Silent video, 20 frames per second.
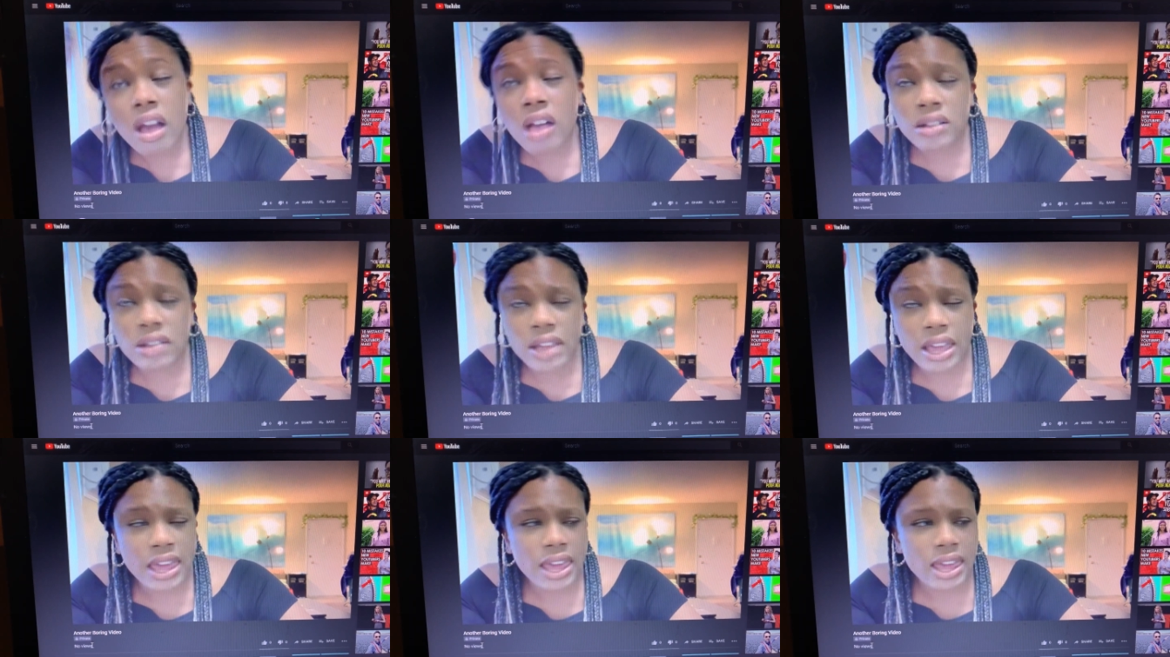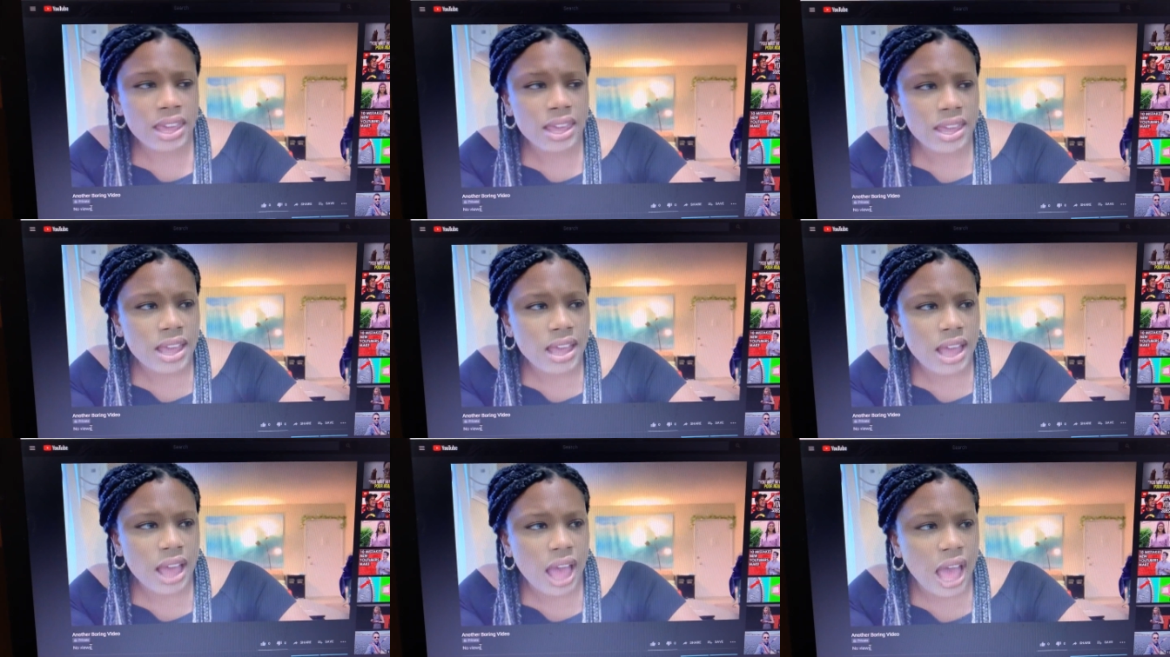Okay.
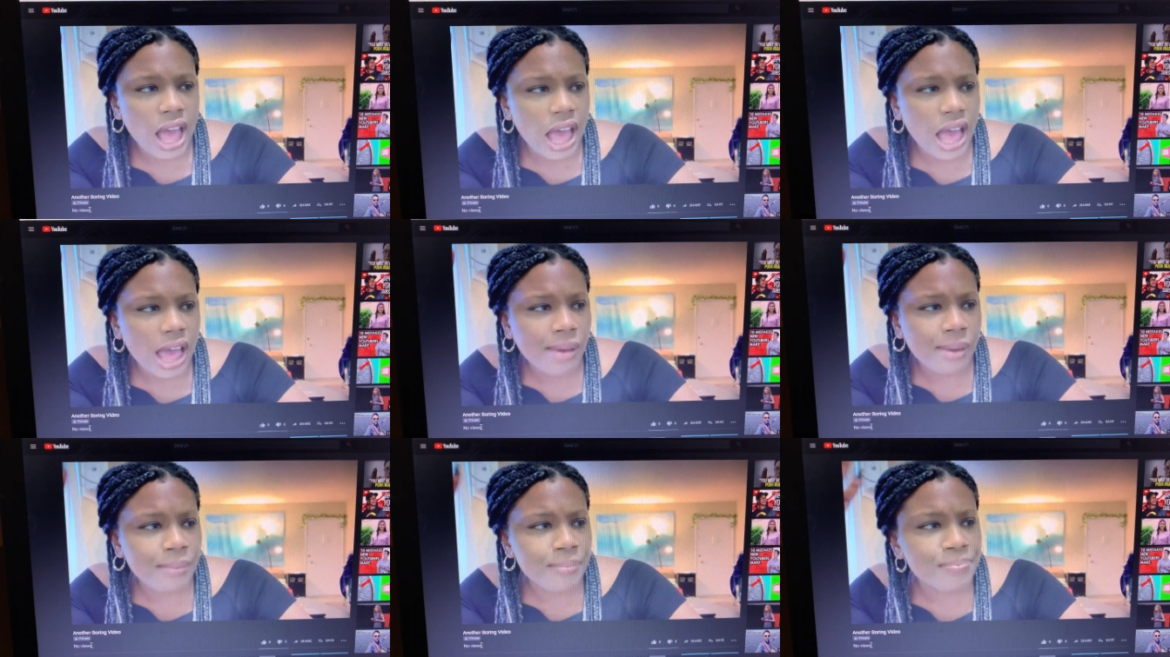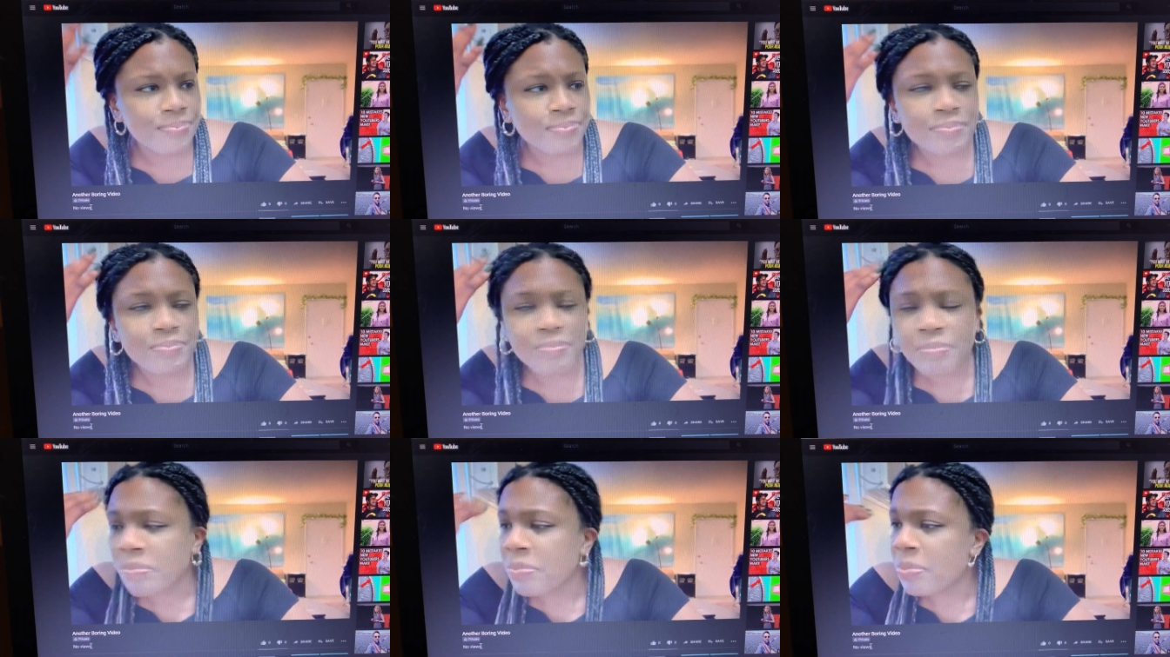Um,
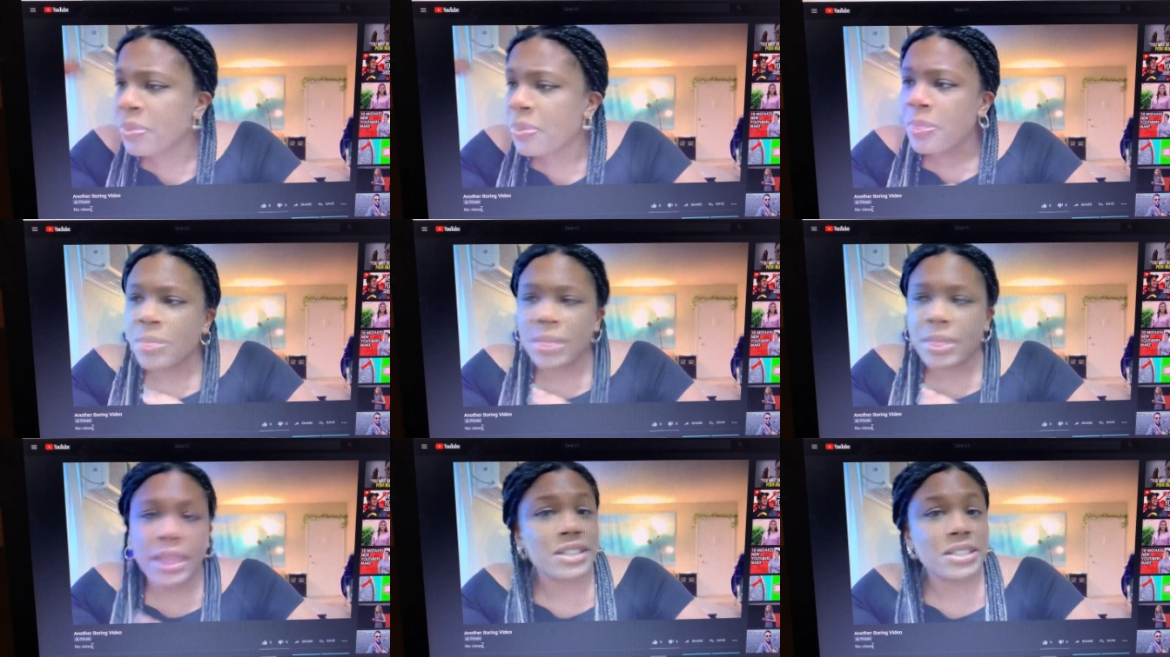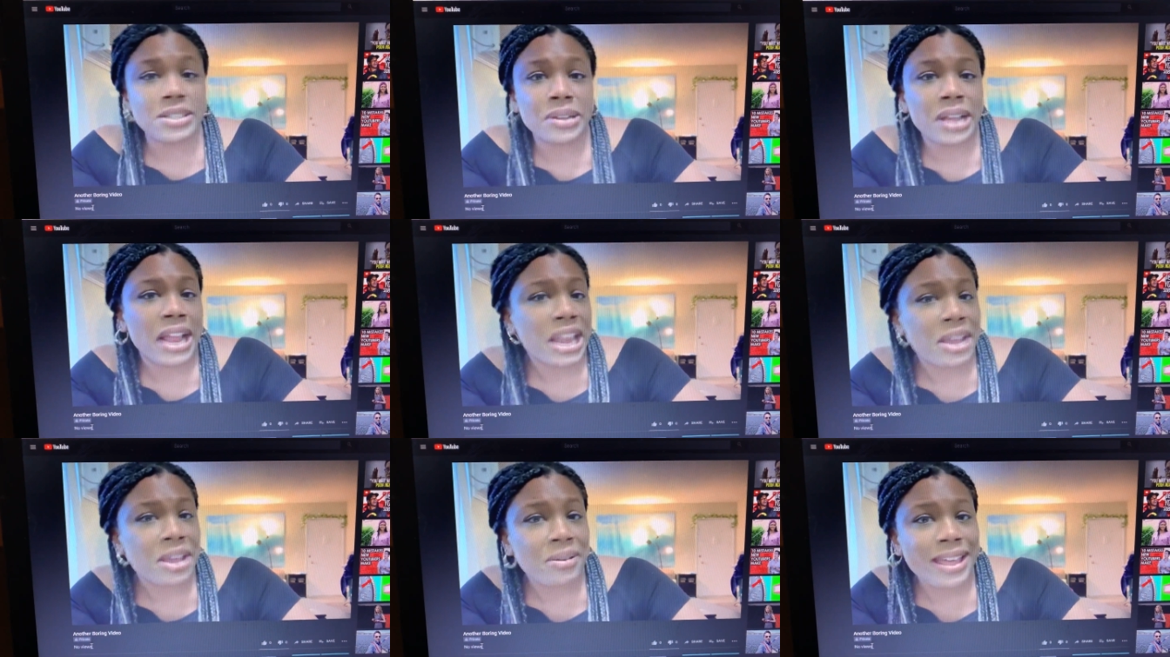is there
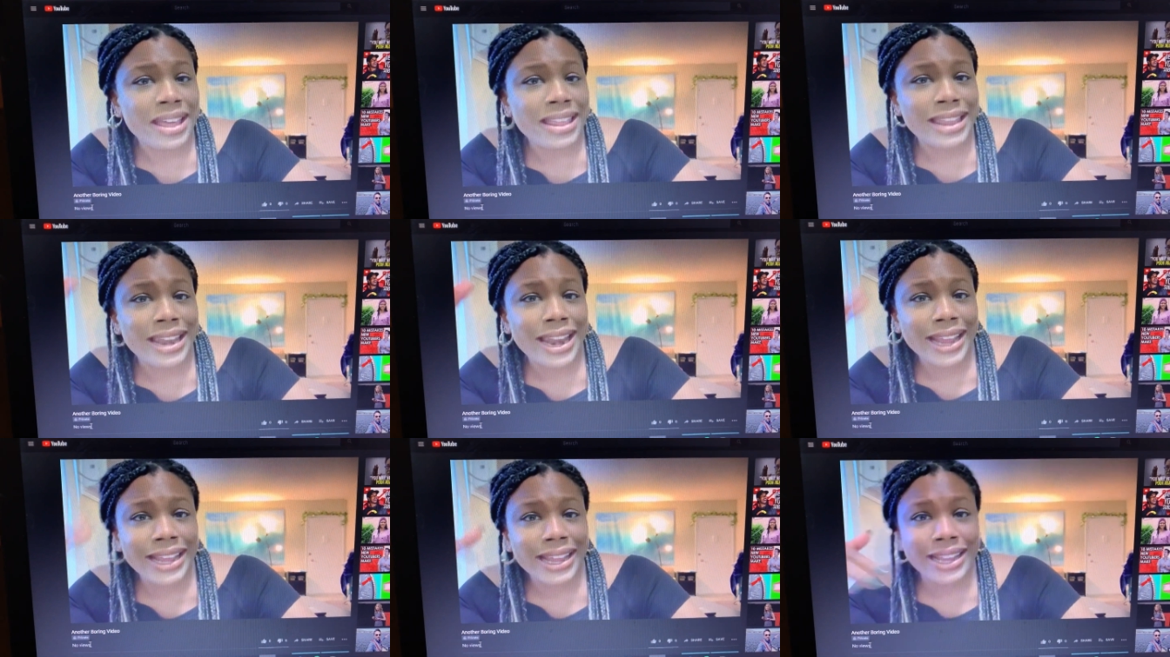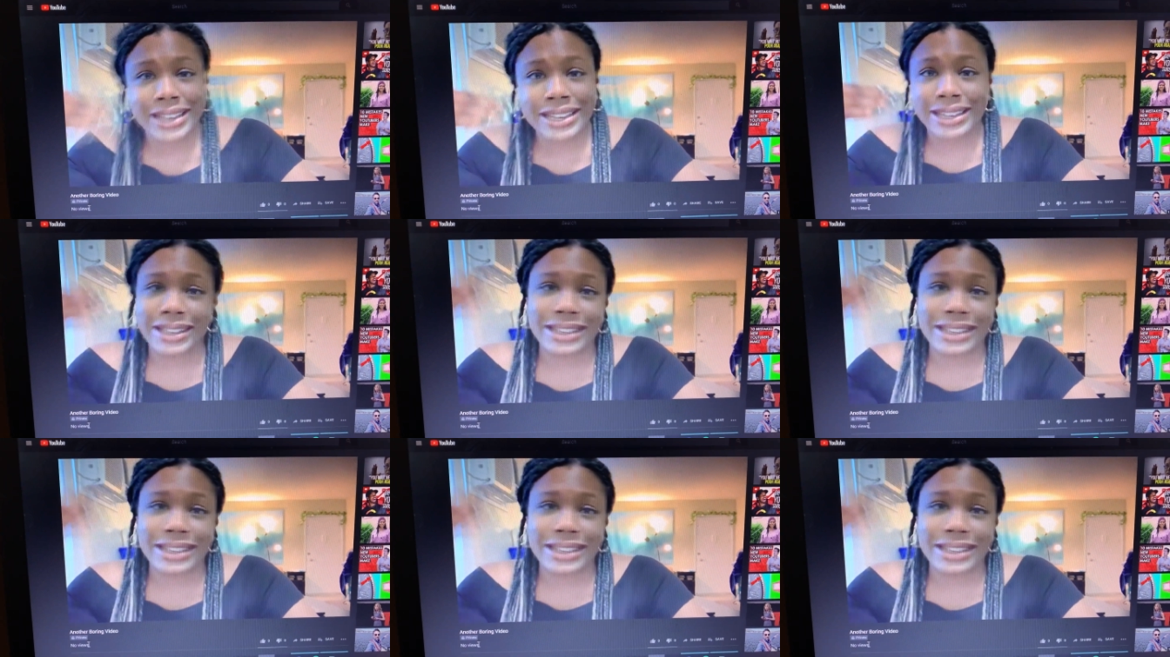any way that I can